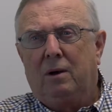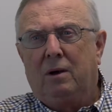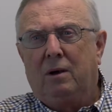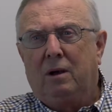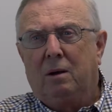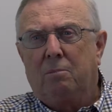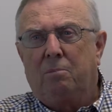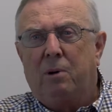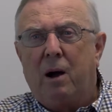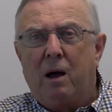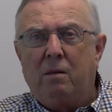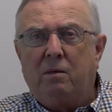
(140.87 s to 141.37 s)

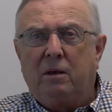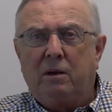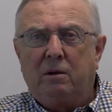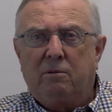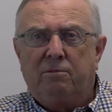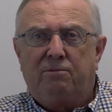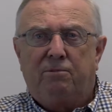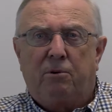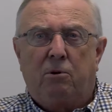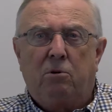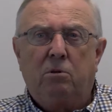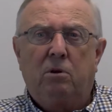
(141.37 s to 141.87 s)
compiling a
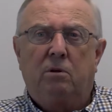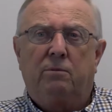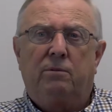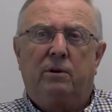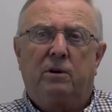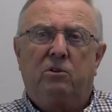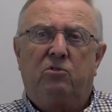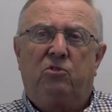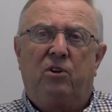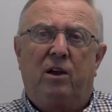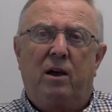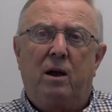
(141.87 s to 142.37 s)
folder of
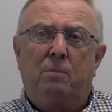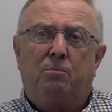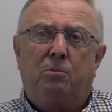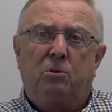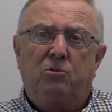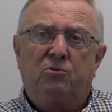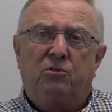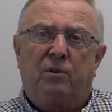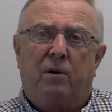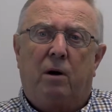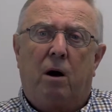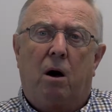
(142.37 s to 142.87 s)

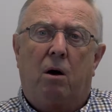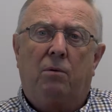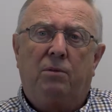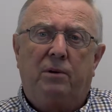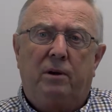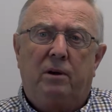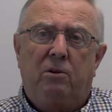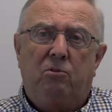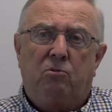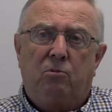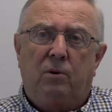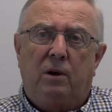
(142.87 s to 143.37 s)
examples of how
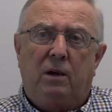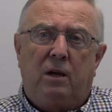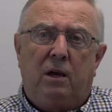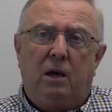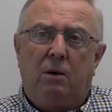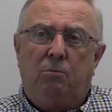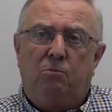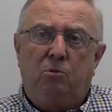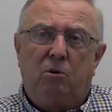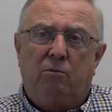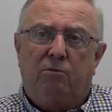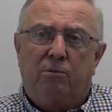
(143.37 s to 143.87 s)
the injury
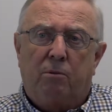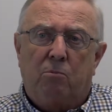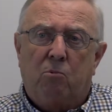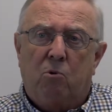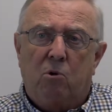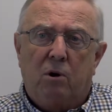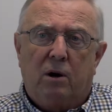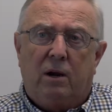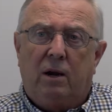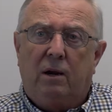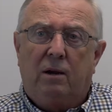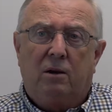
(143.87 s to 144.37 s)
keeps you from
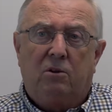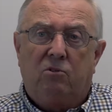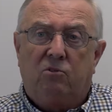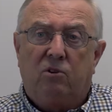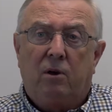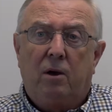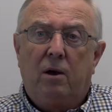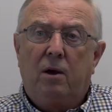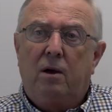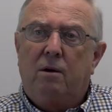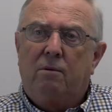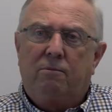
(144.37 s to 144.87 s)
working is
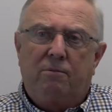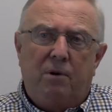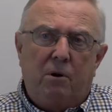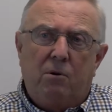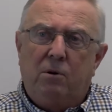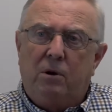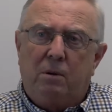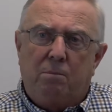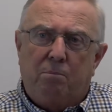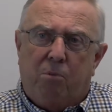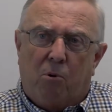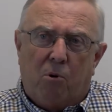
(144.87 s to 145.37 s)

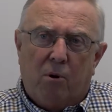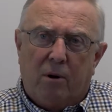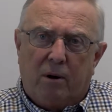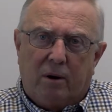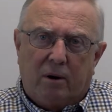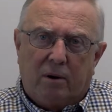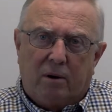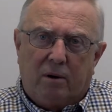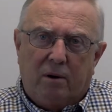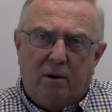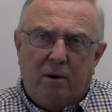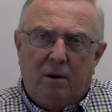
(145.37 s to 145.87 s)
very
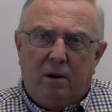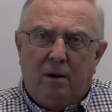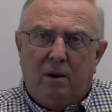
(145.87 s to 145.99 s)
important.